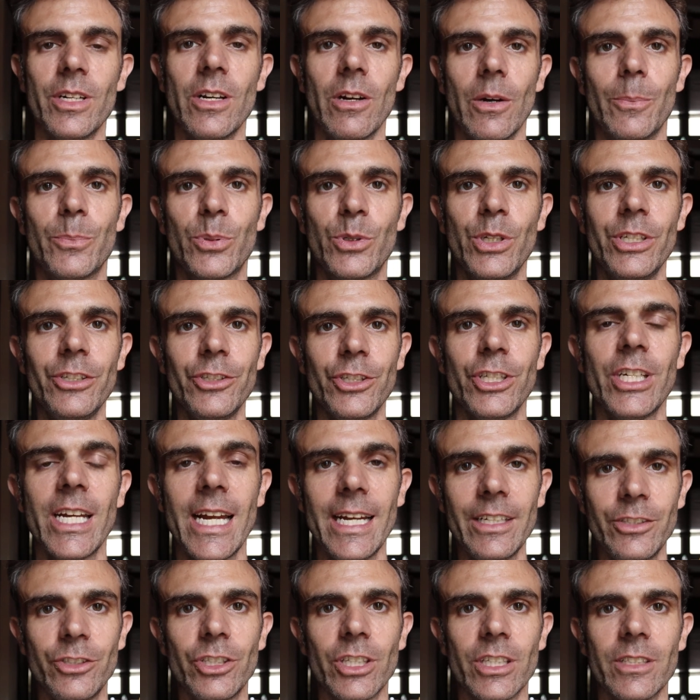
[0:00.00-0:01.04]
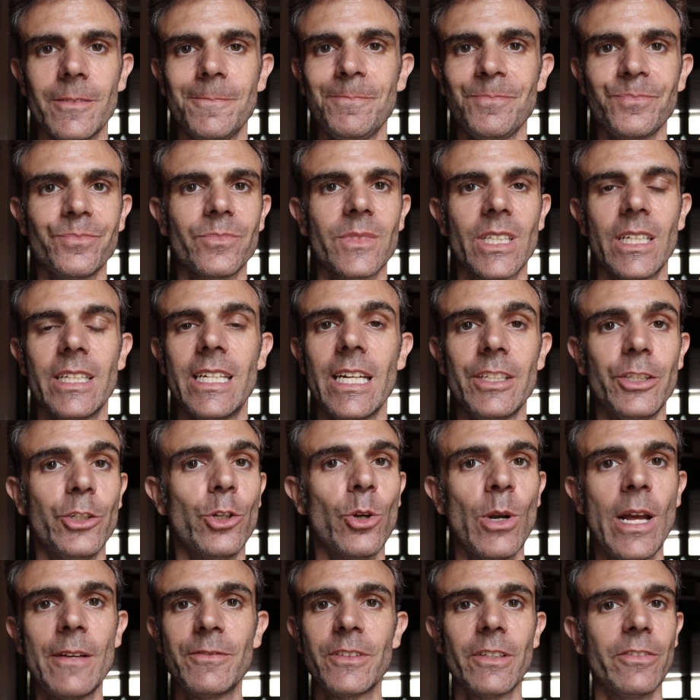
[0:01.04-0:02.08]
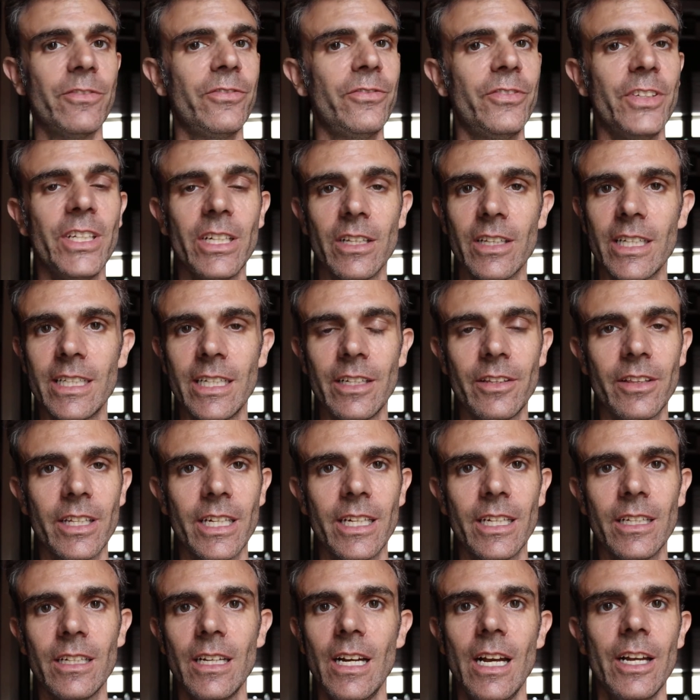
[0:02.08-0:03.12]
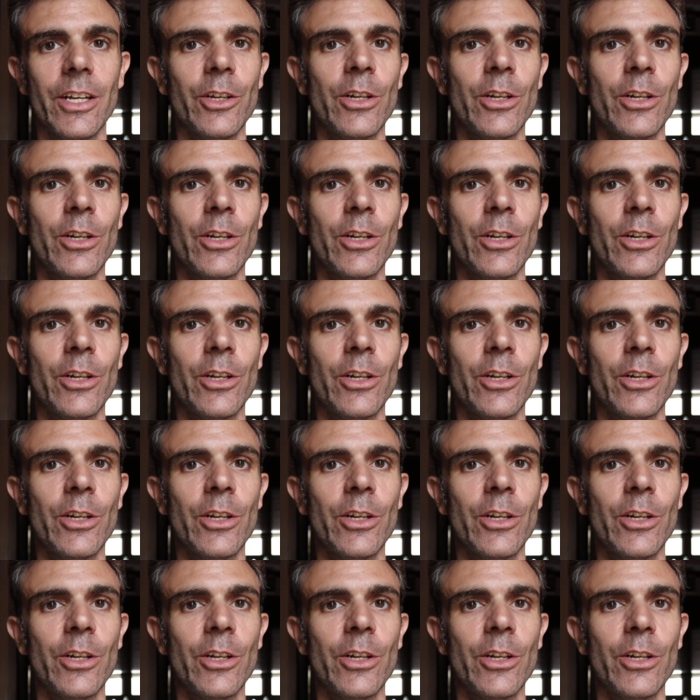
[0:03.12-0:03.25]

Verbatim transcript: Now, appreciation, again, you don't have to feel anything,